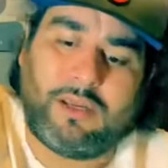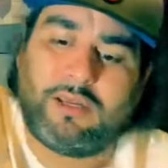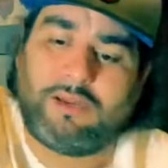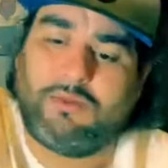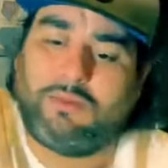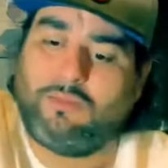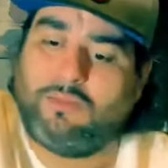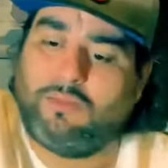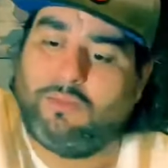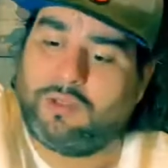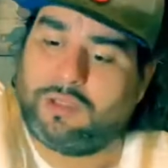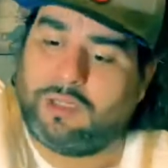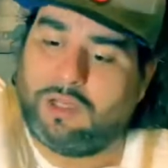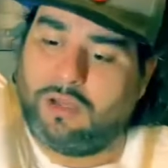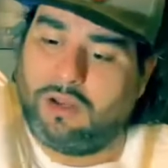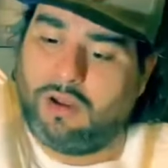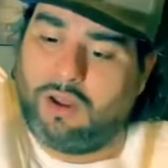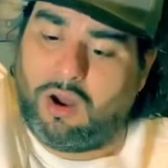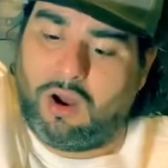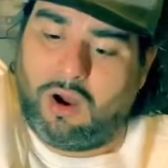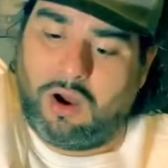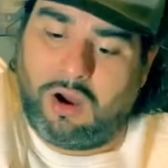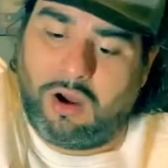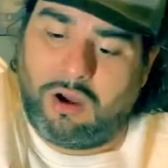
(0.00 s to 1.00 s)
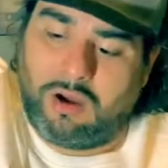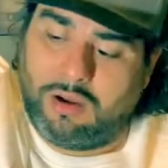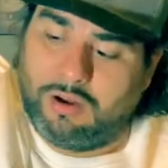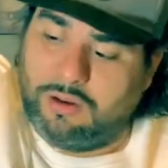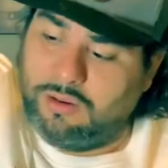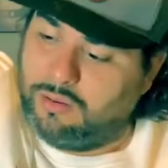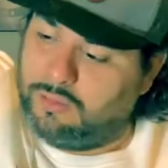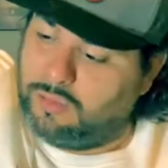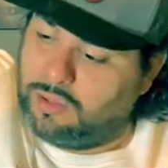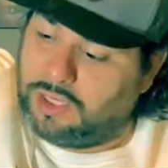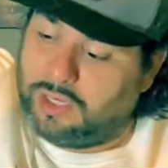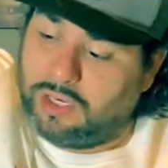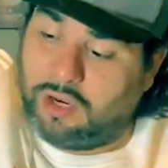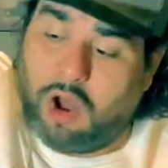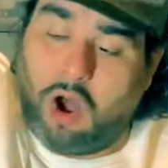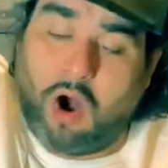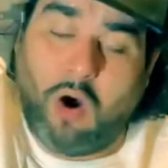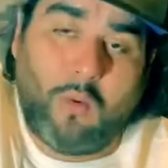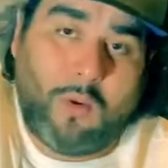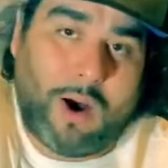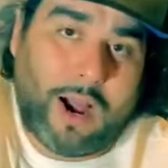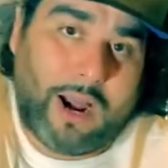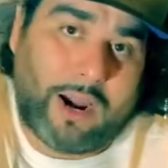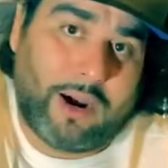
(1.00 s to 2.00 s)
with a long
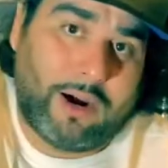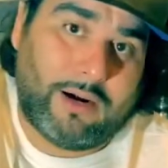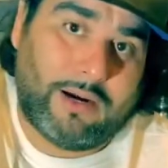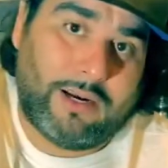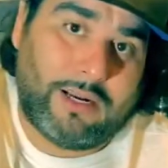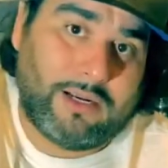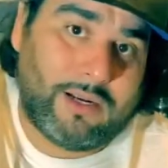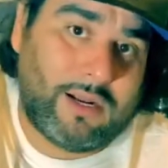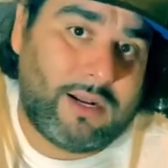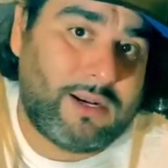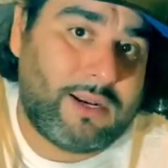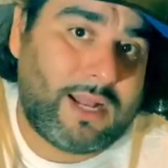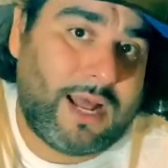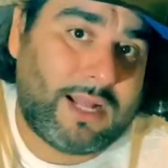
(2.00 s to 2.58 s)
wire. Unlike